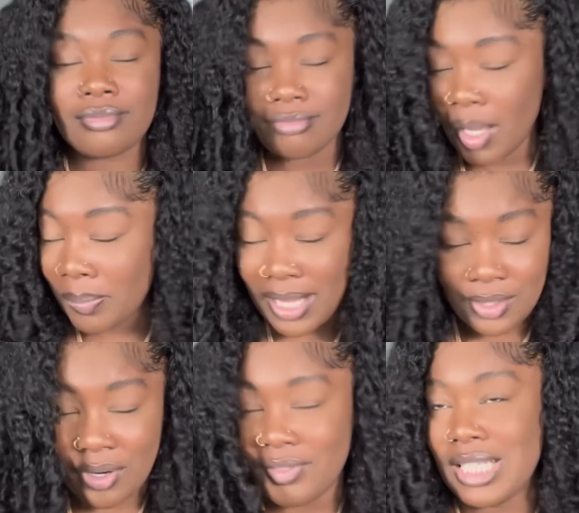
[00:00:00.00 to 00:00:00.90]
a
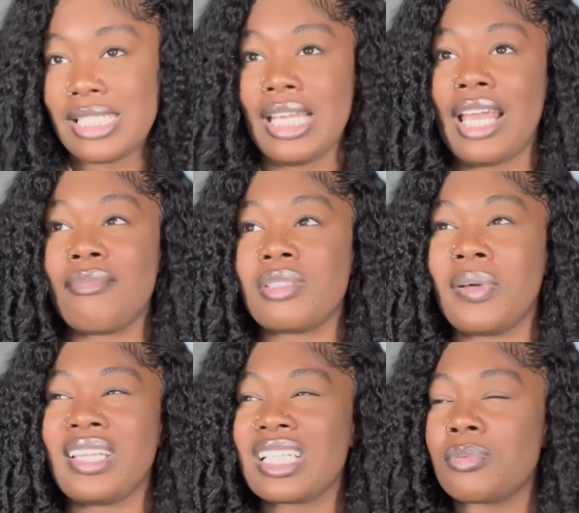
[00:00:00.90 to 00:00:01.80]
plethora of these DMs,
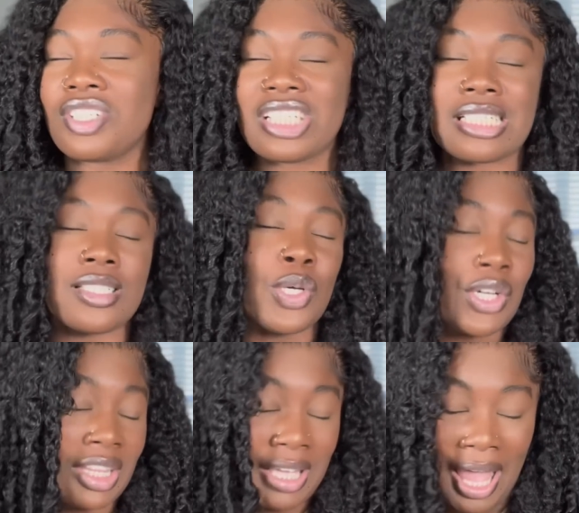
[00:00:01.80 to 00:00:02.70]
but this one just
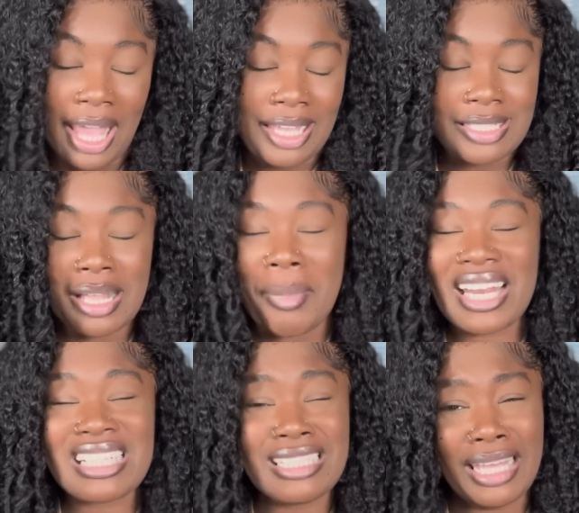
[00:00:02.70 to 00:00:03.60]
took the cake.
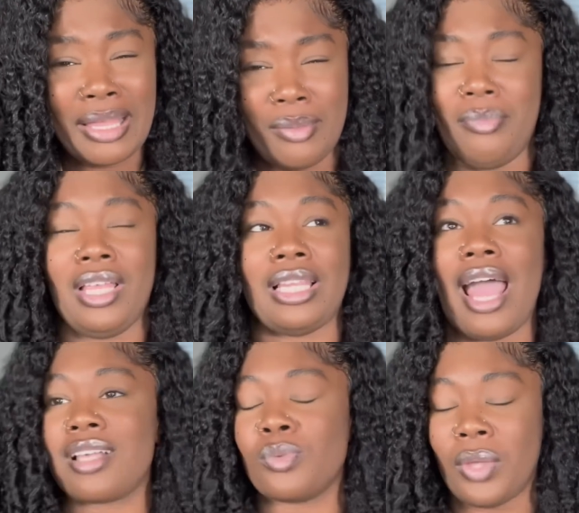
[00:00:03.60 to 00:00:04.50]
Somebody DM'd me
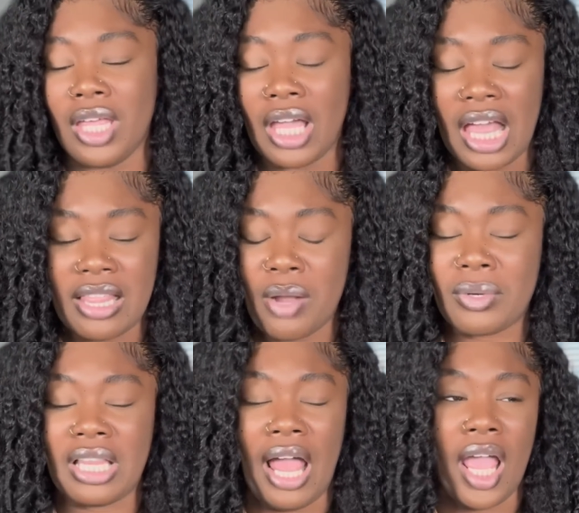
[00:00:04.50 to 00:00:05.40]
last week, and they
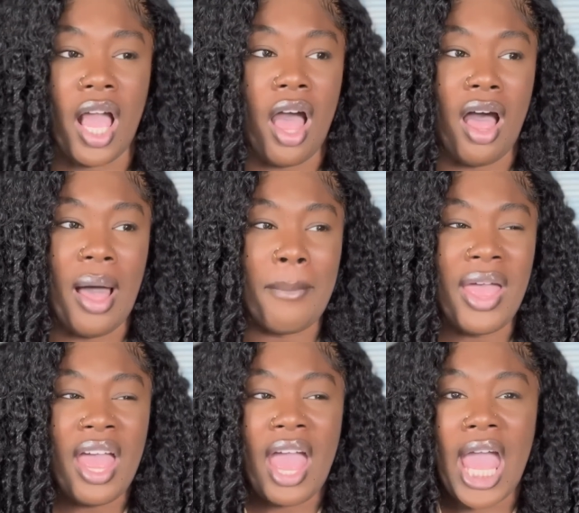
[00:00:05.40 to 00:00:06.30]
were like,
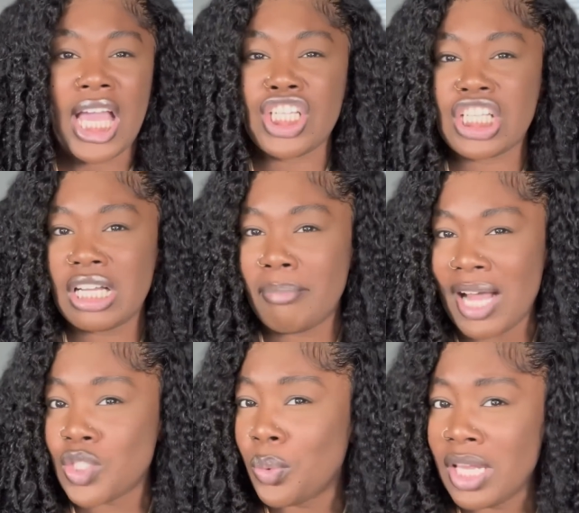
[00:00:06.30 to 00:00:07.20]
Asia,
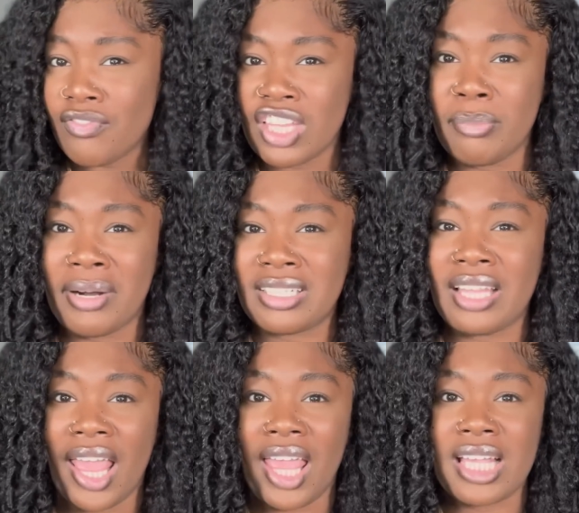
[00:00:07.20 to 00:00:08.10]
my 25th
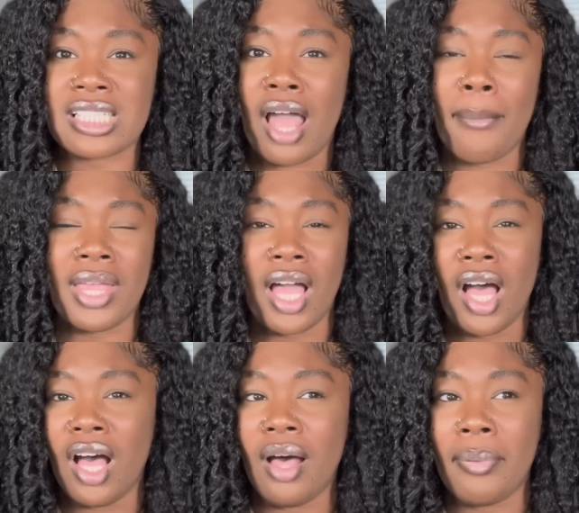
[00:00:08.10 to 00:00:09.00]
birthday is coming
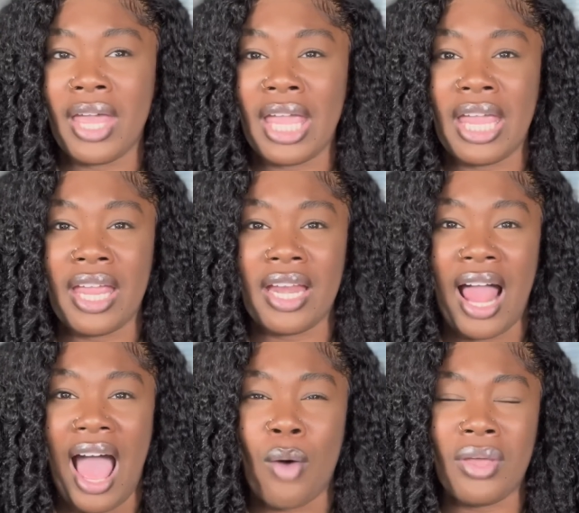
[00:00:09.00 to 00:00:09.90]
up, and
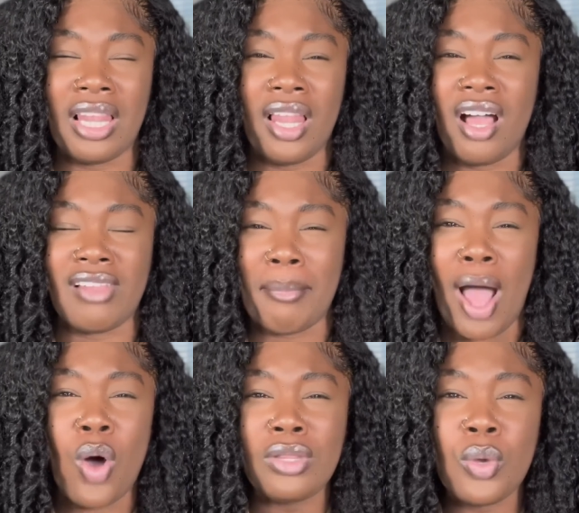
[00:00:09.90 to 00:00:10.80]
I would love, like,
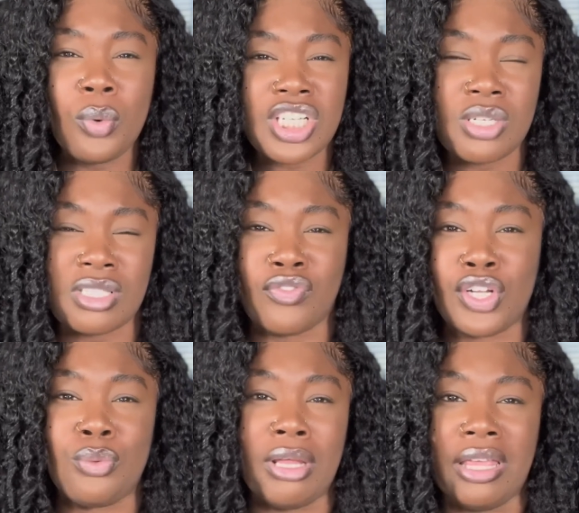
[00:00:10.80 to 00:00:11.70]
my only wish was for
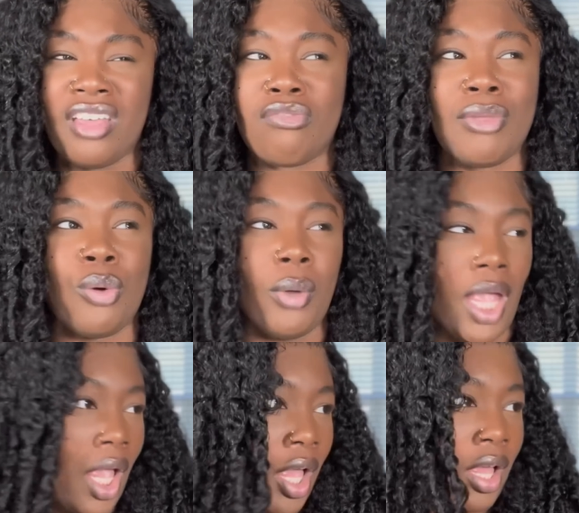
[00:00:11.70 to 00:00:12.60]
you to gift me a
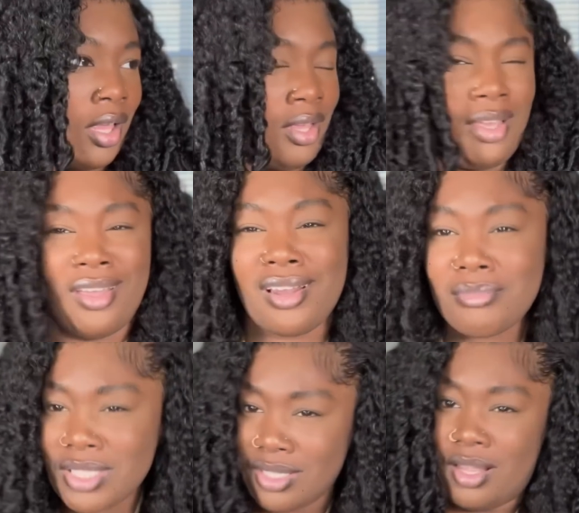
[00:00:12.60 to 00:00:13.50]
wig. And I'm
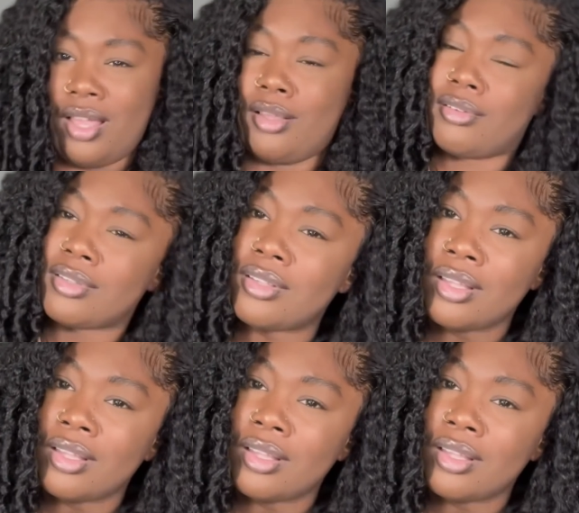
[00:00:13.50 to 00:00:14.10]
just like,